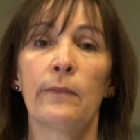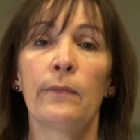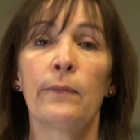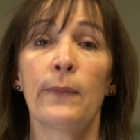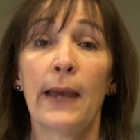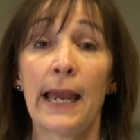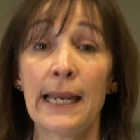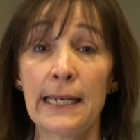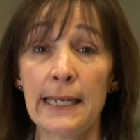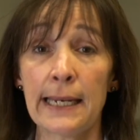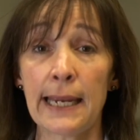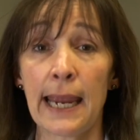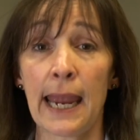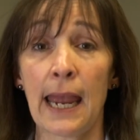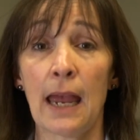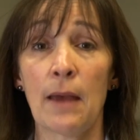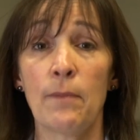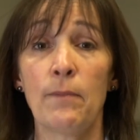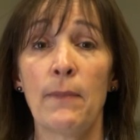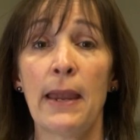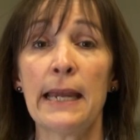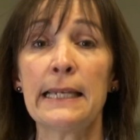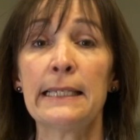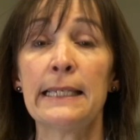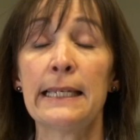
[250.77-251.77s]
Bandycam
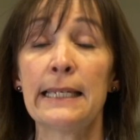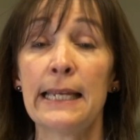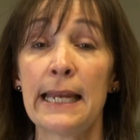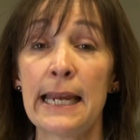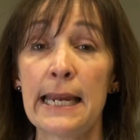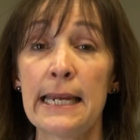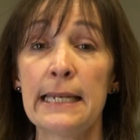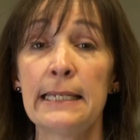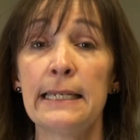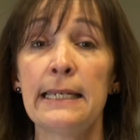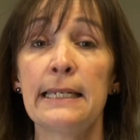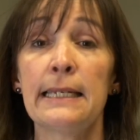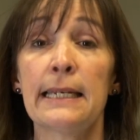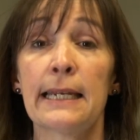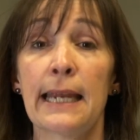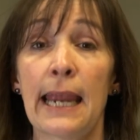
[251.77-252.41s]
makes it easy to